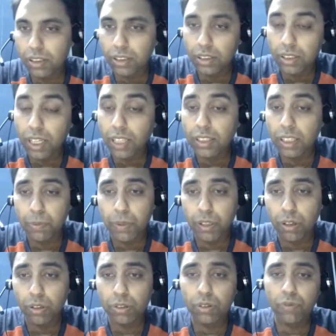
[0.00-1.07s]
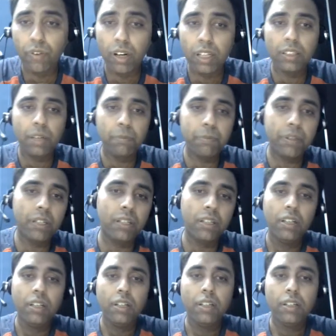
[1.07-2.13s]
does help a lot. So for example,
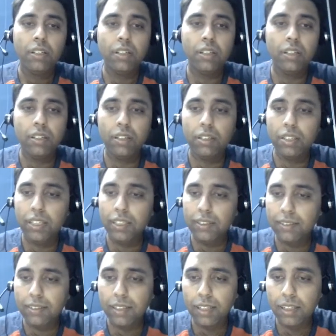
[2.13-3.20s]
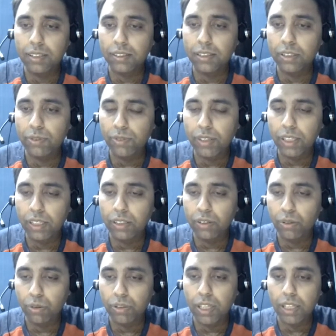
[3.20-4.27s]
in this case, since we
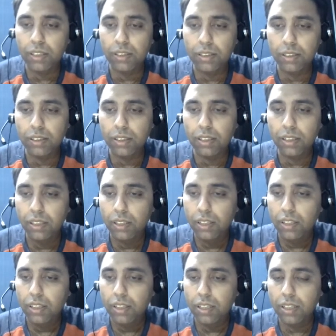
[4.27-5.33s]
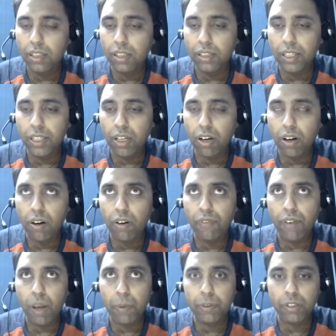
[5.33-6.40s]
know that this is a data of
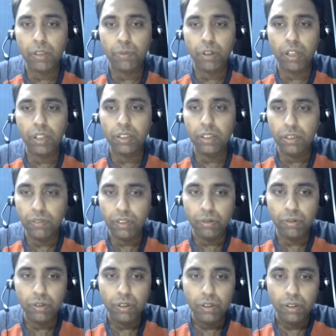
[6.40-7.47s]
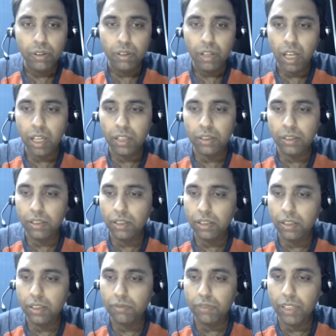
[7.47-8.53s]
Amazon product review,
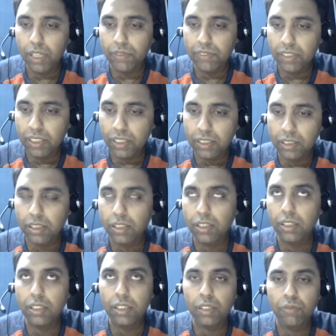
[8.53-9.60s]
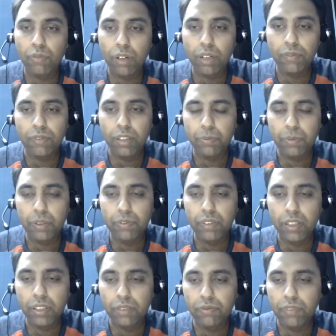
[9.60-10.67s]
and we have seen in one of the
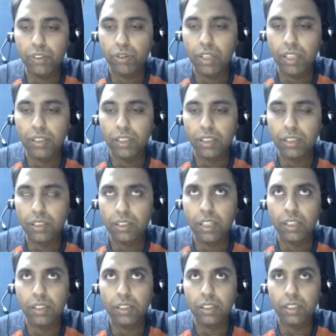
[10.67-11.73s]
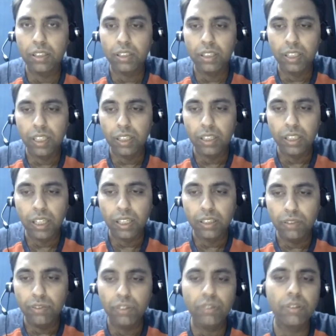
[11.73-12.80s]
previous visualizations that it has
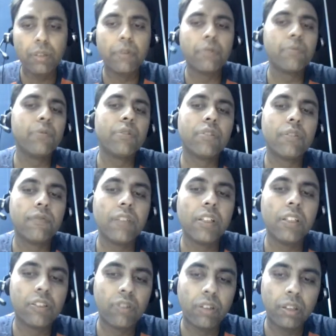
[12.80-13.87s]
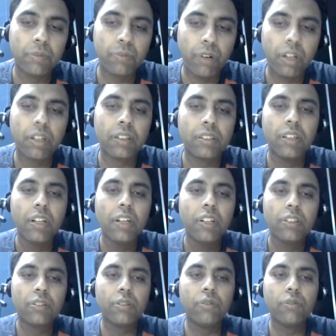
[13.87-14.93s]
reviews about most of the electronic products,
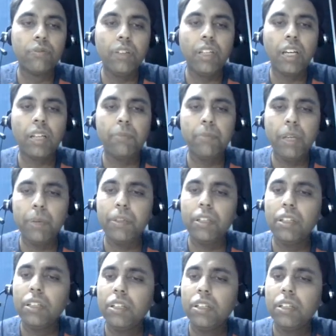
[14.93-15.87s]
so we can maybe